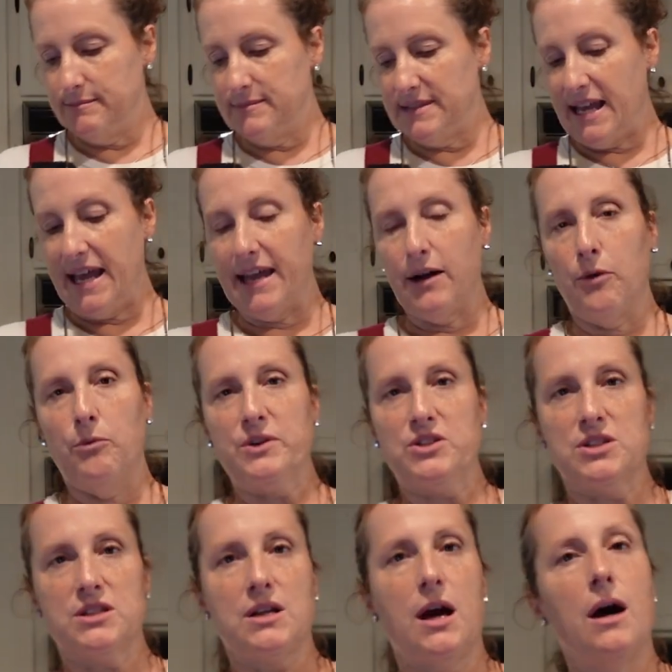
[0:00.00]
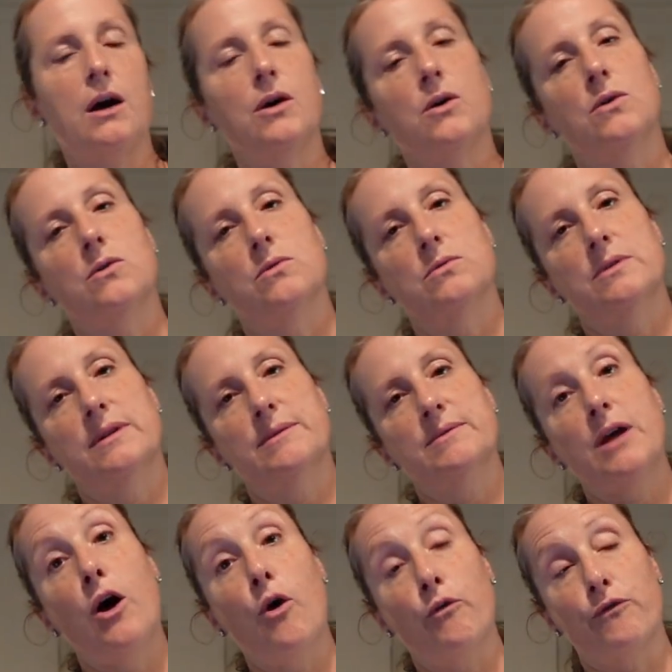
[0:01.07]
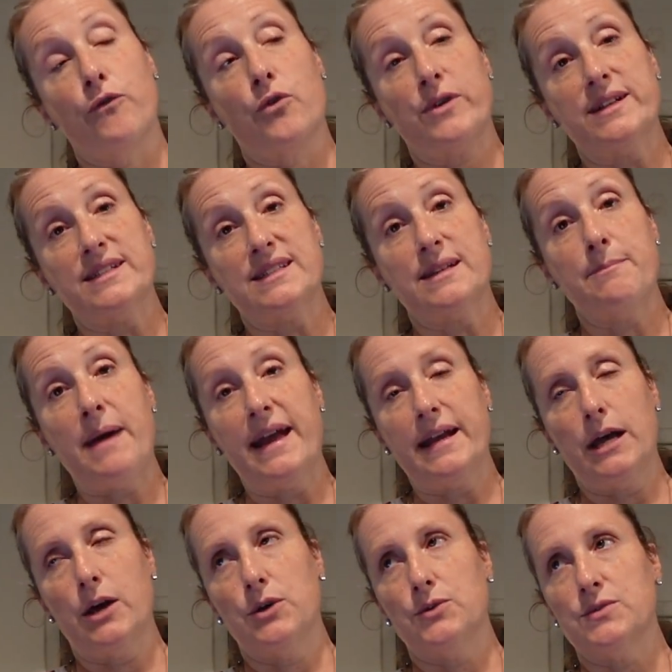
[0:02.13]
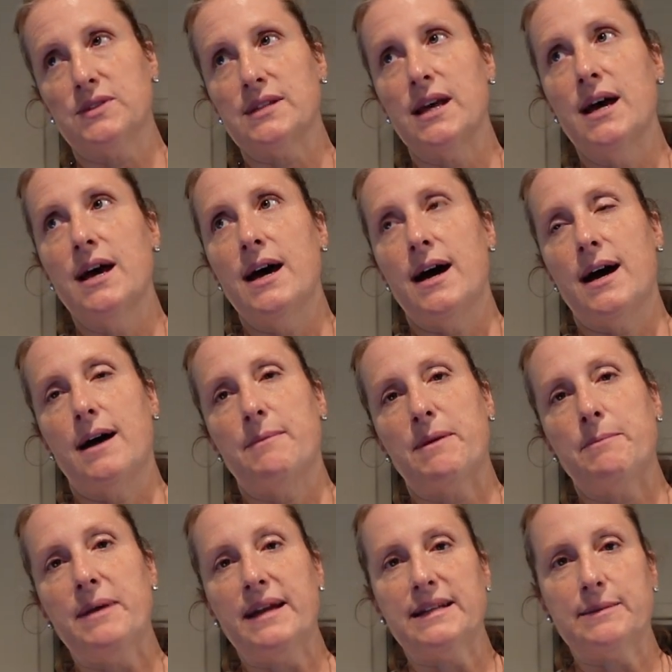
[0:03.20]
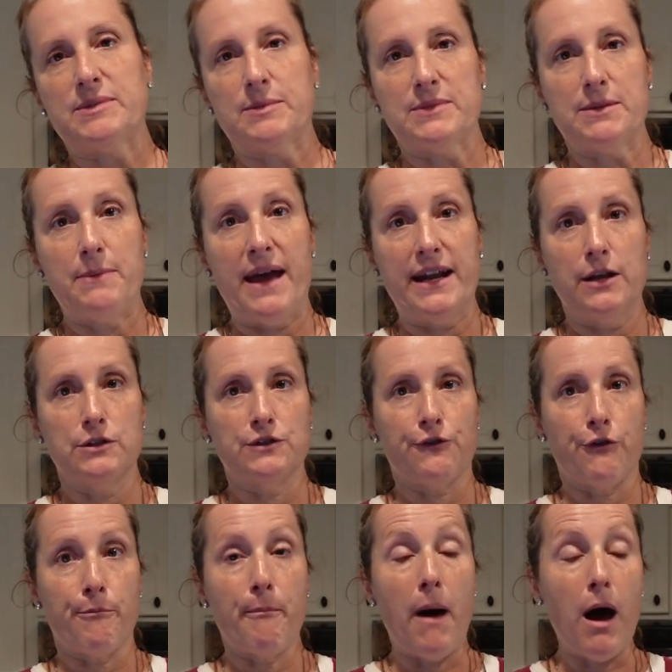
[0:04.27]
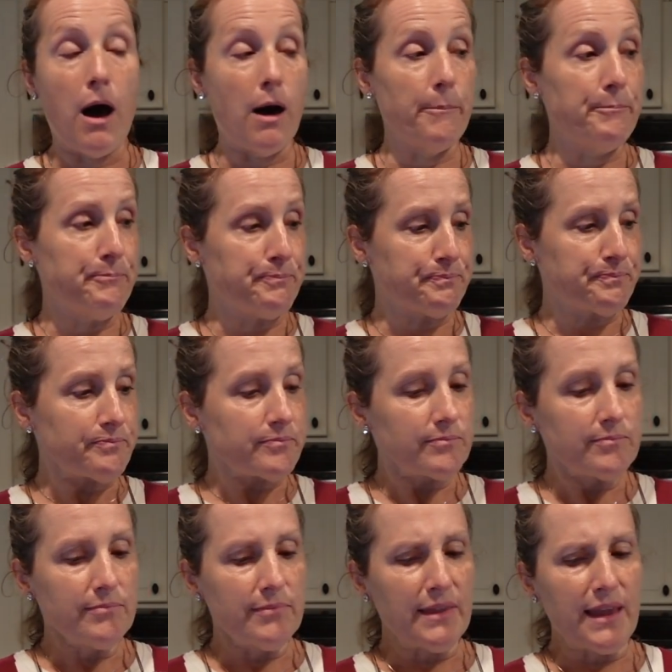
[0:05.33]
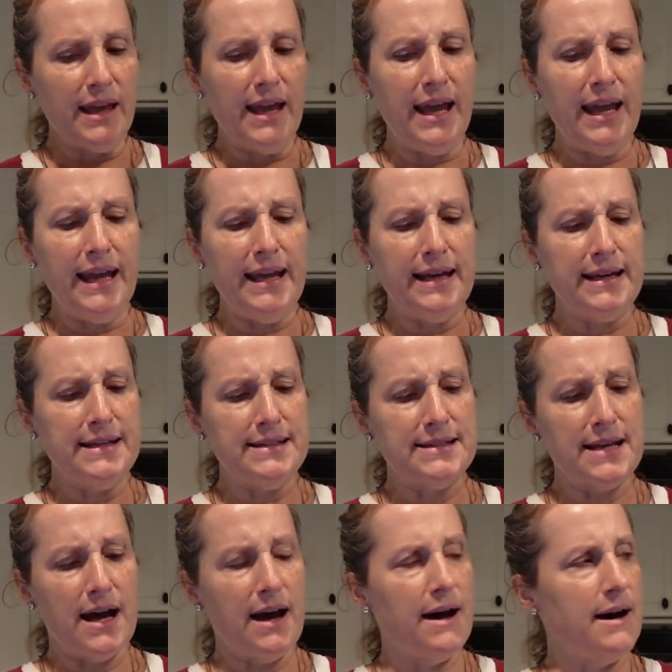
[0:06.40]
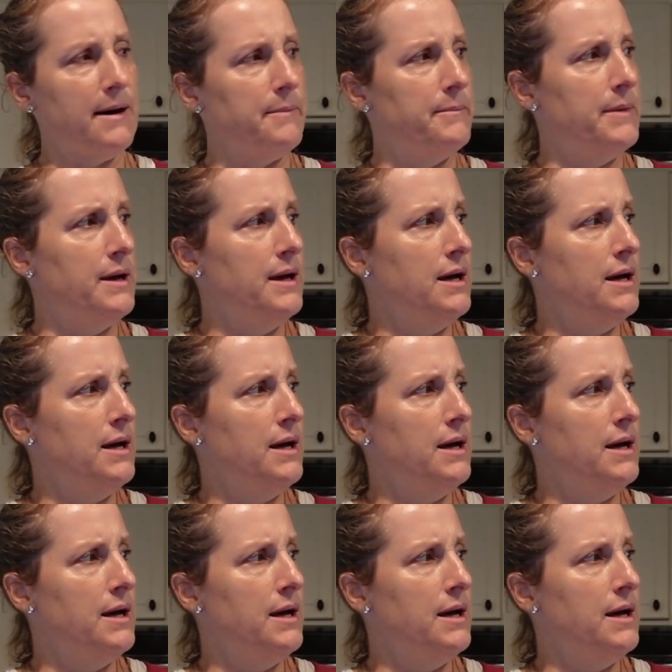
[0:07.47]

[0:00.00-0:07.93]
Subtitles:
town, which is known for its tomatoes, and picked up some tomatoes for Mom, and brought